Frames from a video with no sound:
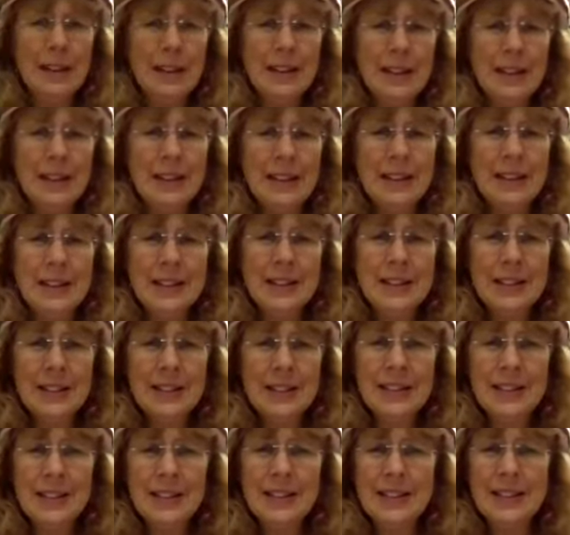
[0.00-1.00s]
The
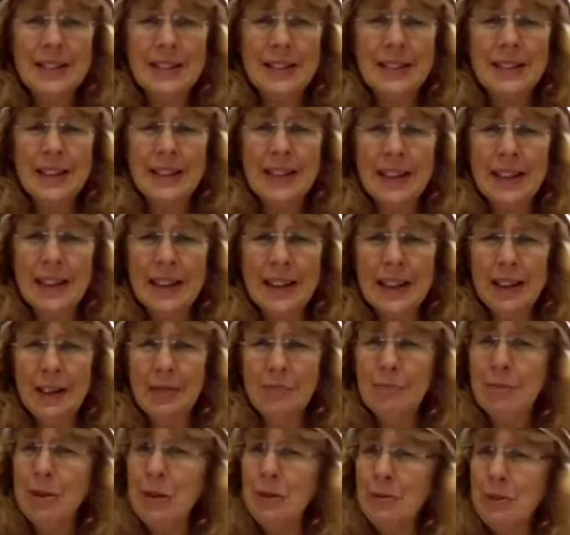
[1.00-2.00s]
third son came.
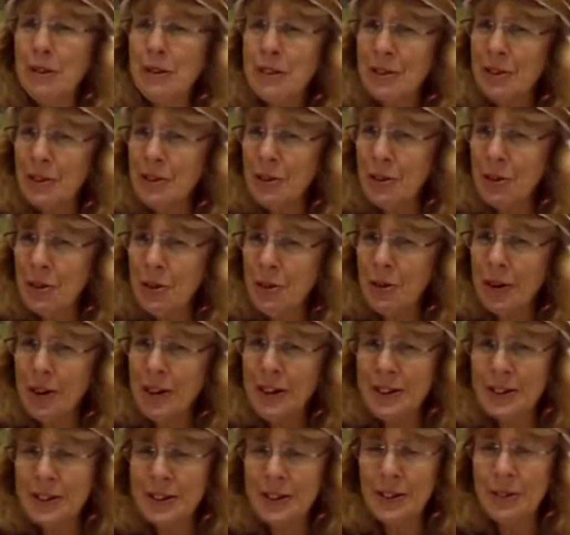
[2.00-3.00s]
He was not
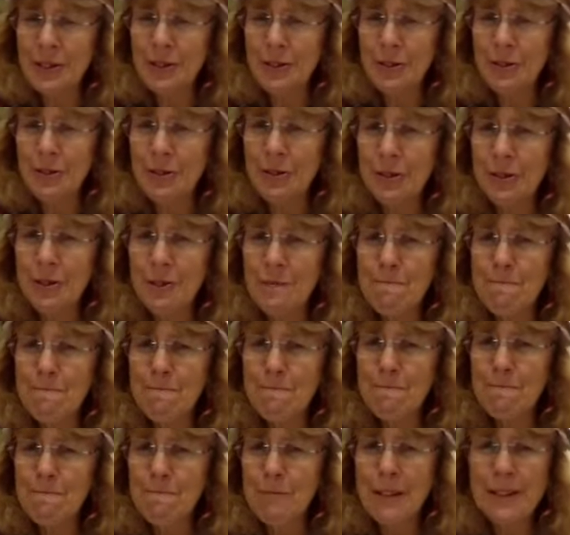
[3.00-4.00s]
quite as tall.
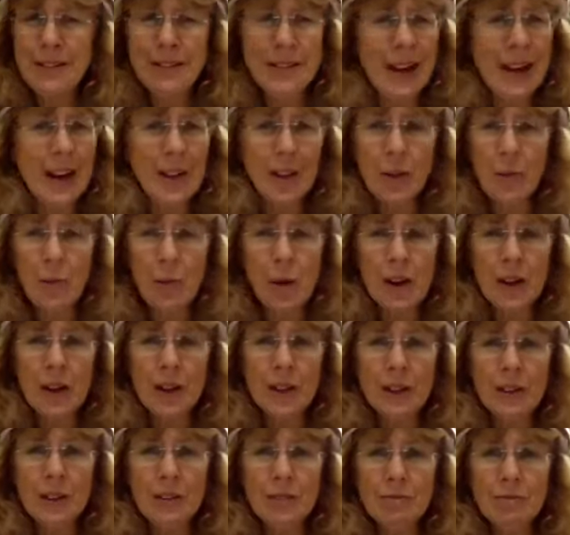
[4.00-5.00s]
"Is that the one?"
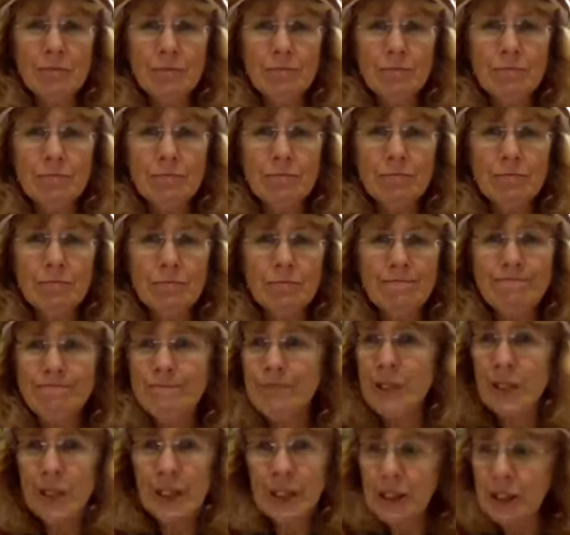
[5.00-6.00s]

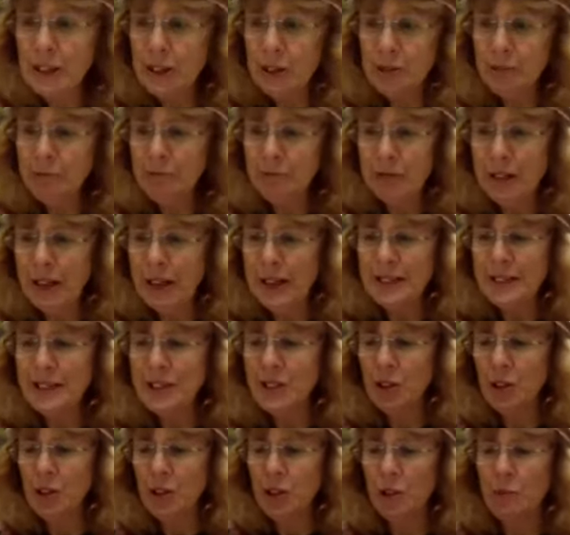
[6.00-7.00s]
"No, that's
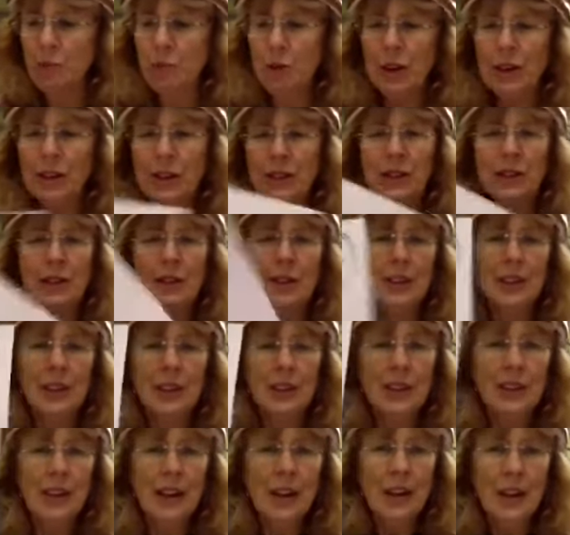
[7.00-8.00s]
not the one."
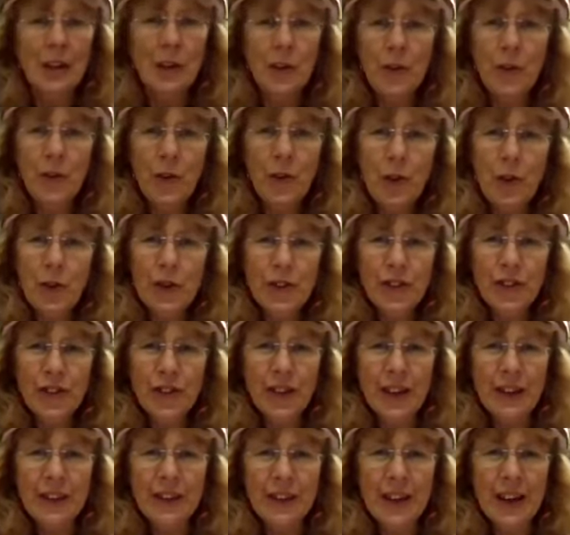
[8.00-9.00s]
The fourth
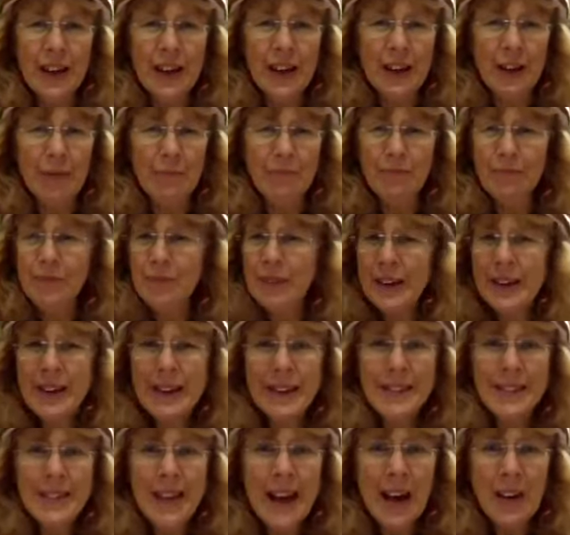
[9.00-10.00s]
son came.
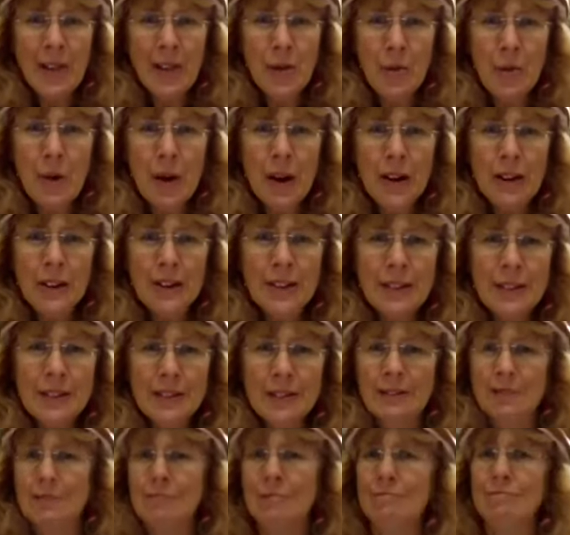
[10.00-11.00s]
"Is that the one?"
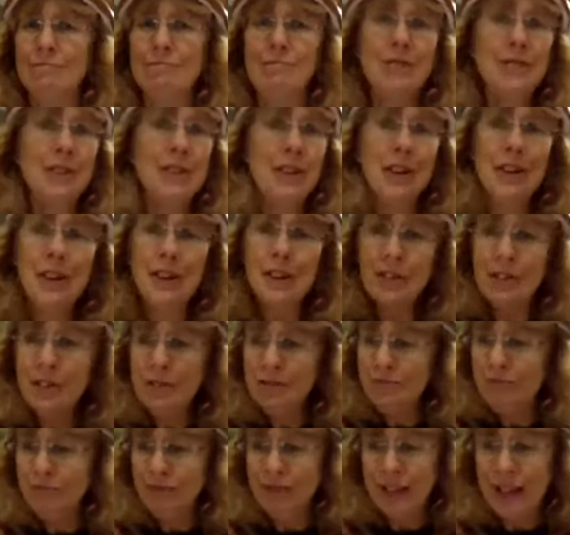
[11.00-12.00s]
"No,
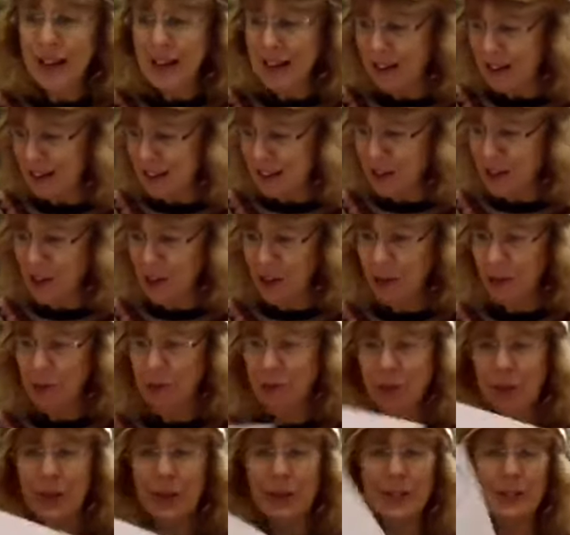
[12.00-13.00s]
that's not the
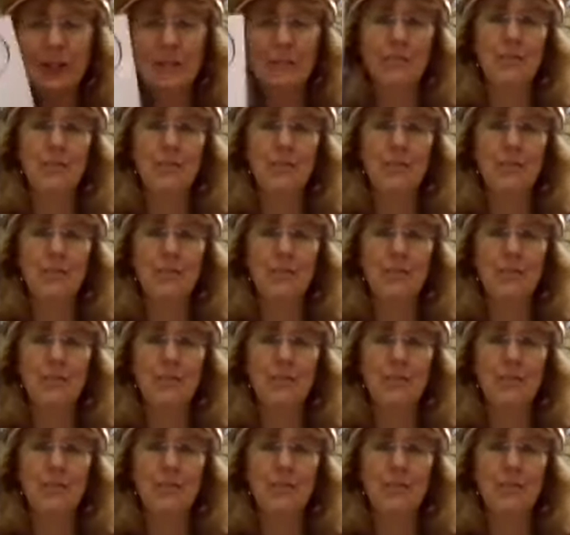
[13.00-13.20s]
one."